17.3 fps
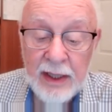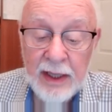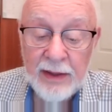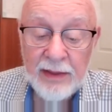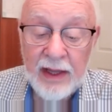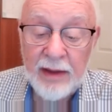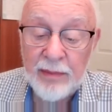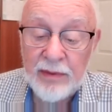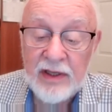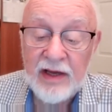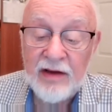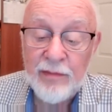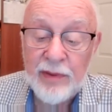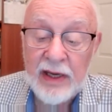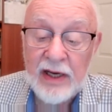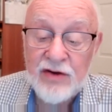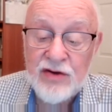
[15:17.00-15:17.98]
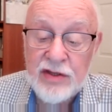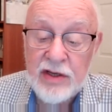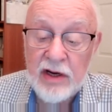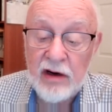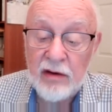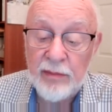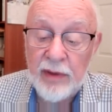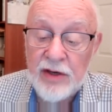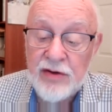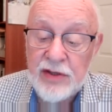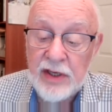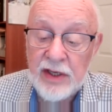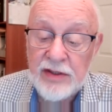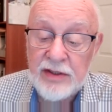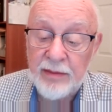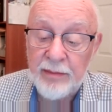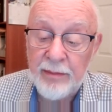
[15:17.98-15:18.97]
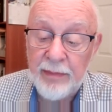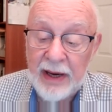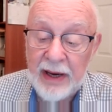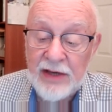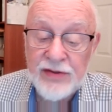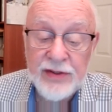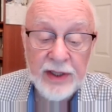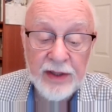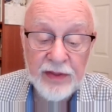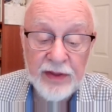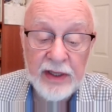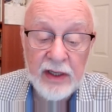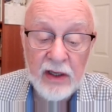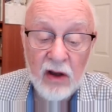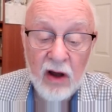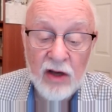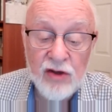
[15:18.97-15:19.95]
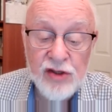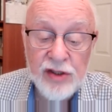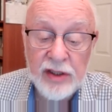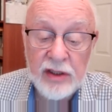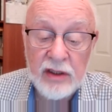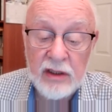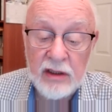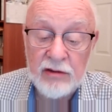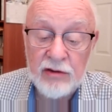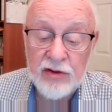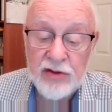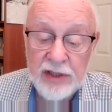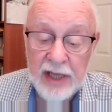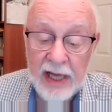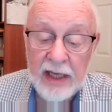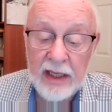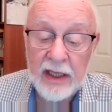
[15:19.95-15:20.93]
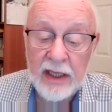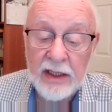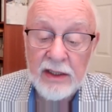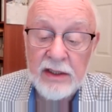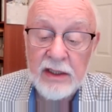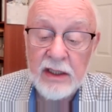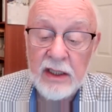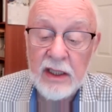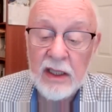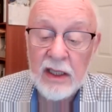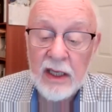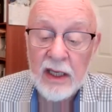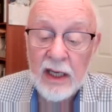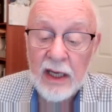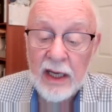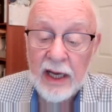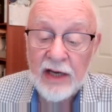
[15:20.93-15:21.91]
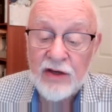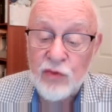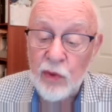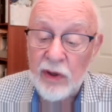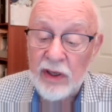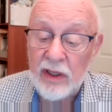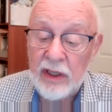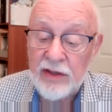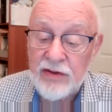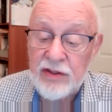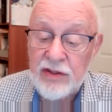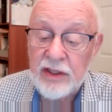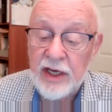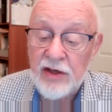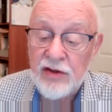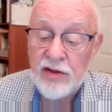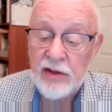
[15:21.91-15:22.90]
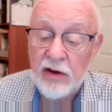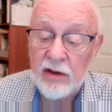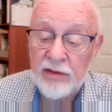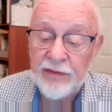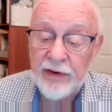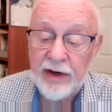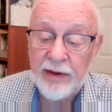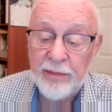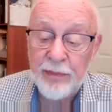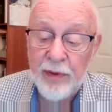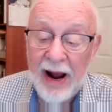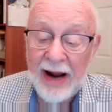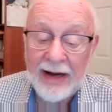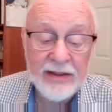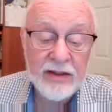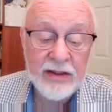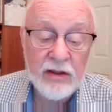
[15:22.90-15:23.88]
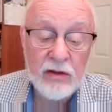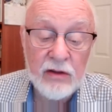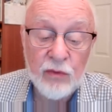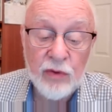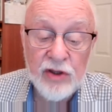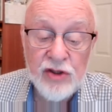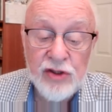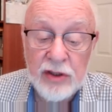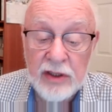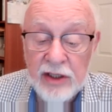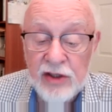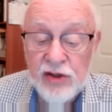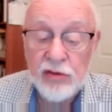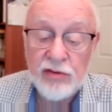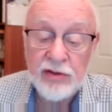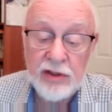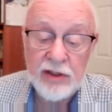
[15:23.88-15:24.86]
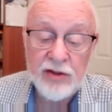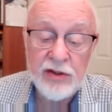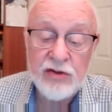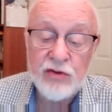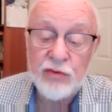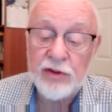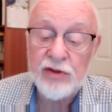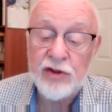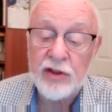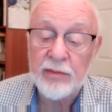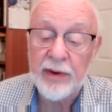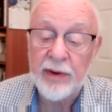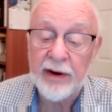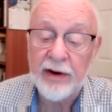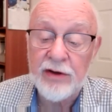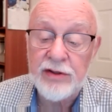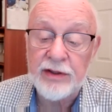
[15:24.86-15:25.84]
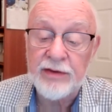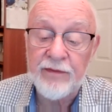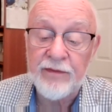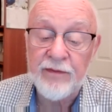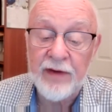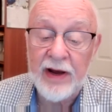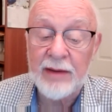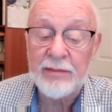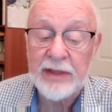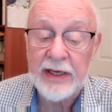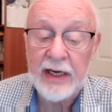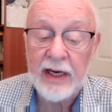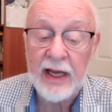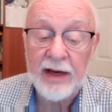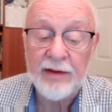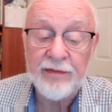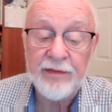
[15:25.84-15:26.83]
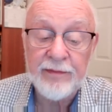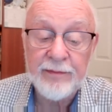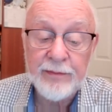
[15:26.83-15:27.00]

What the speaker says: they believe because they are missing some basic theological understandings, as well as teaching on very practical Christian issues such as Christian marriage and family life.